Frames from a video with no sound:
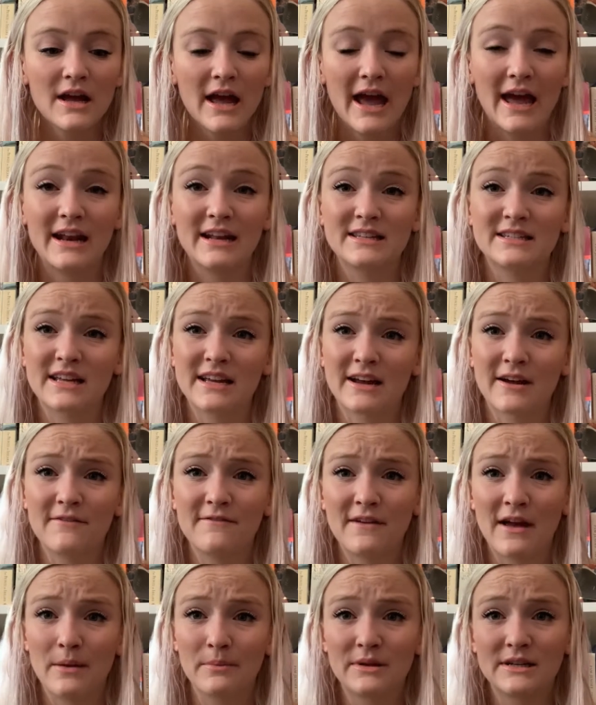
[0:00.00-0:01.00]
And it's like a
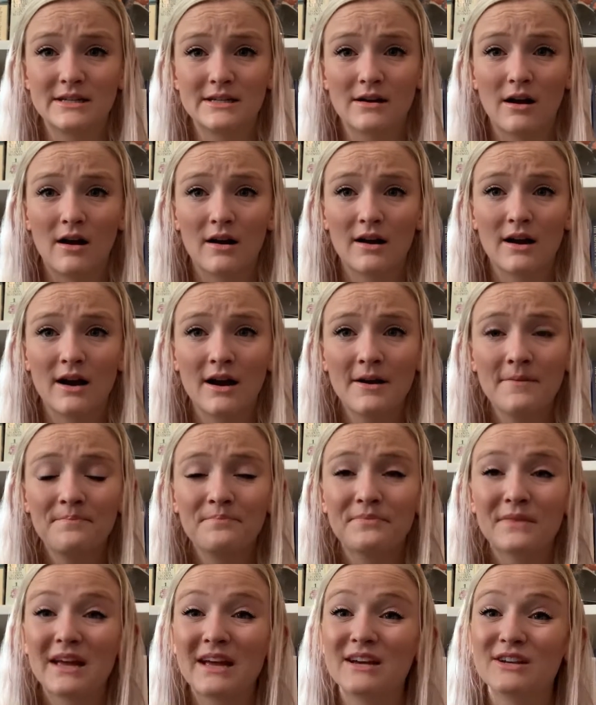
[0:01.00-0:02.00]
family saga.
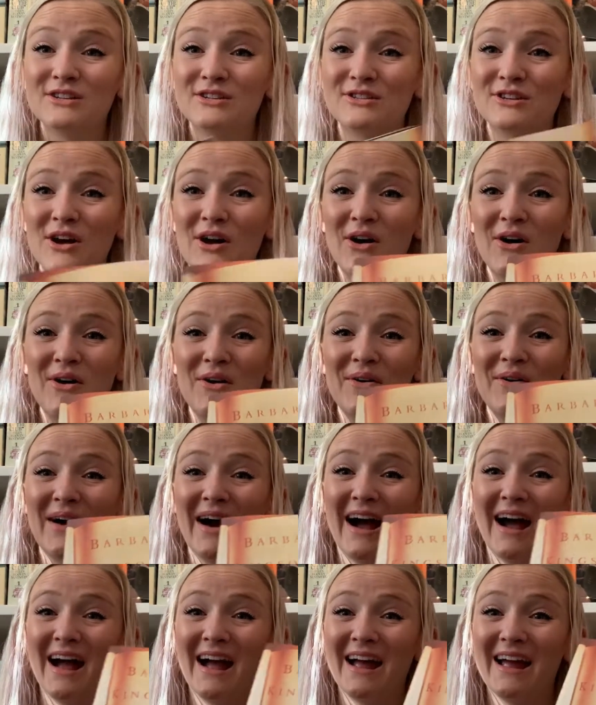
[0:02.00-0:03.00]
So
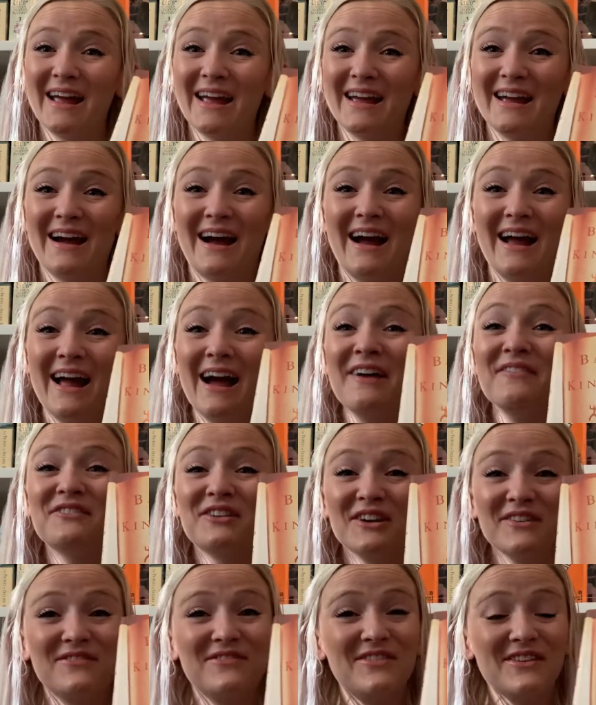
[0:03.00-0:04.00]
I have
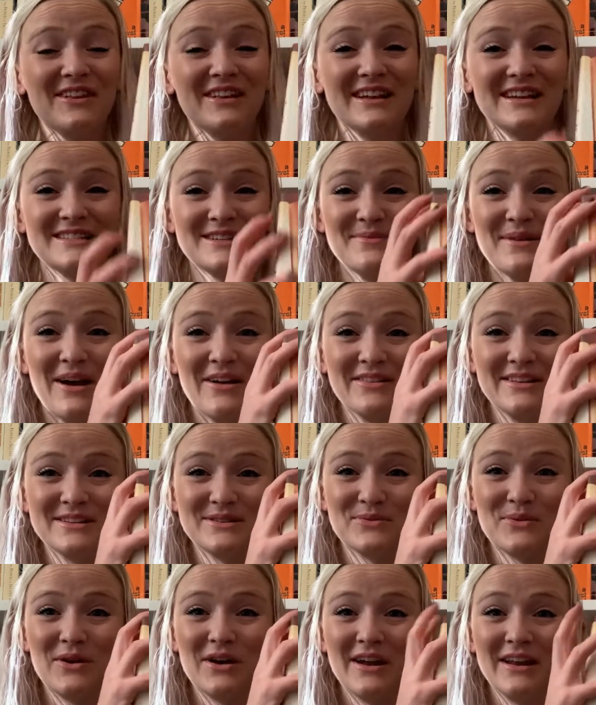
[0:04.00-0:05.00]
good feelings about
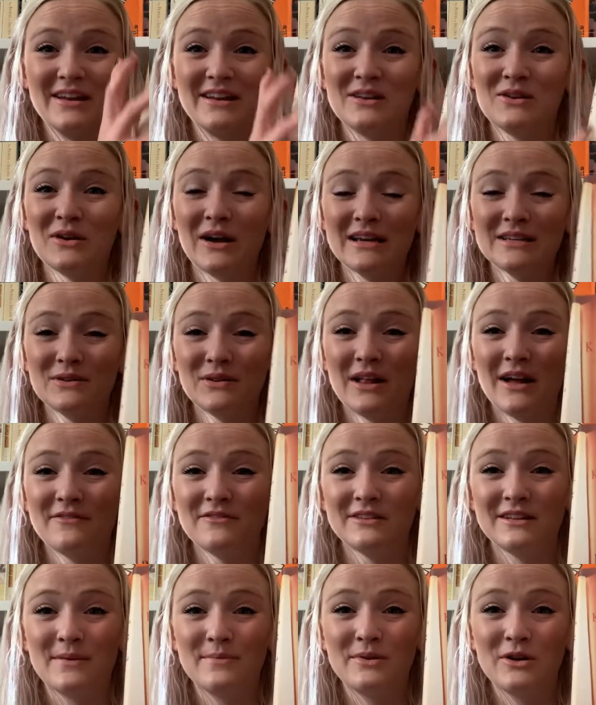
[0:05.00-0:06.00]
this one. You guys will have
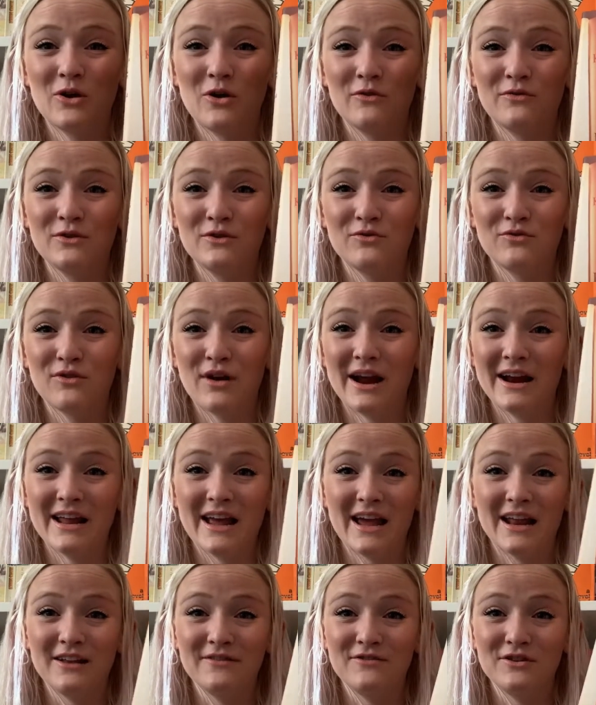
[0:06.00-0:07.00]
to let me know if you've read it
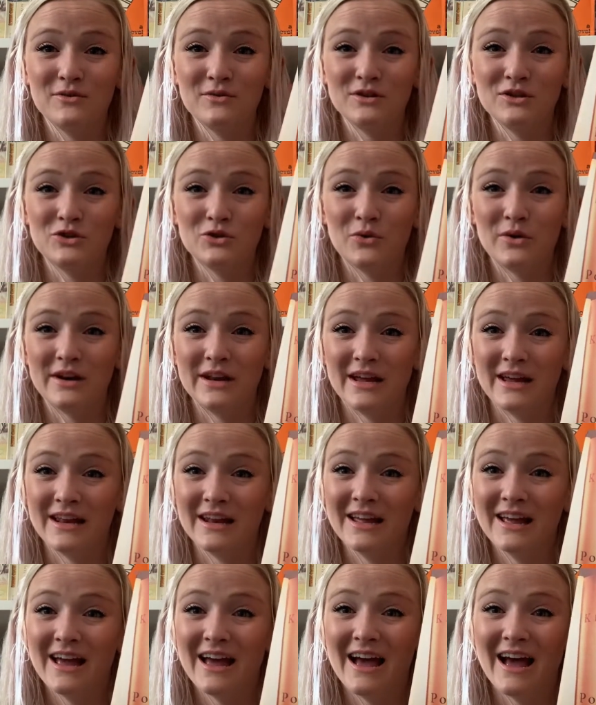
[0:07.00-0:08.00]
and if you enjoyed it.